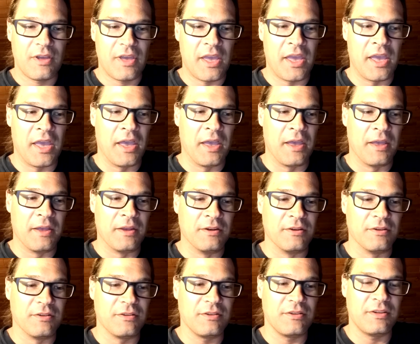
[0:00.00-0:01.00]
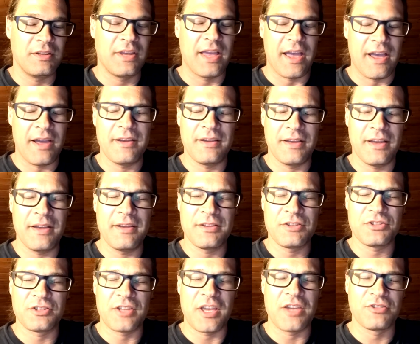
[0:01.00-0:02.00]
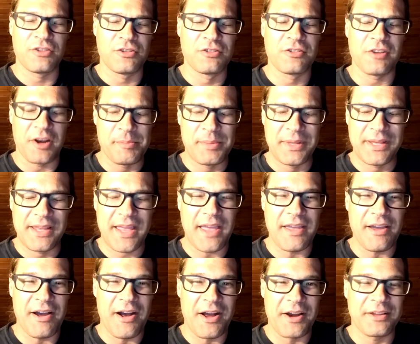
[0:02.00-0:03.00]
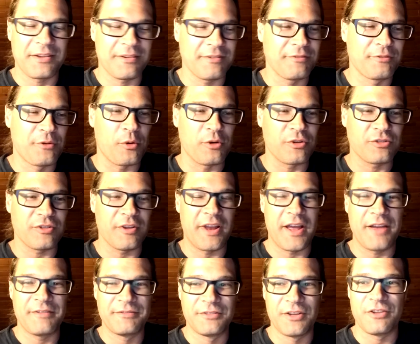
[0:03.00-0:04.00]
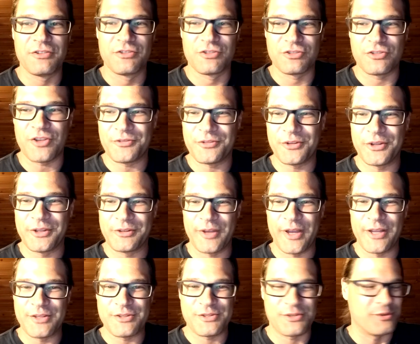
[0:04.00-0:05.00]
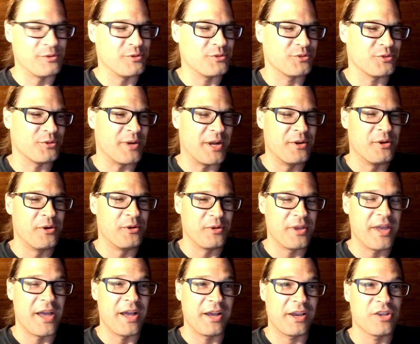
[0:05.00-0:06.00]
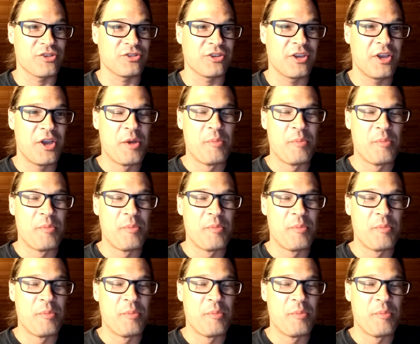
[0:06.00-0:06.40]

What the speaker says: And yeah, it says it's going to be chaotic, of course, and I've done stuff like that too, so I know, yeah, it gets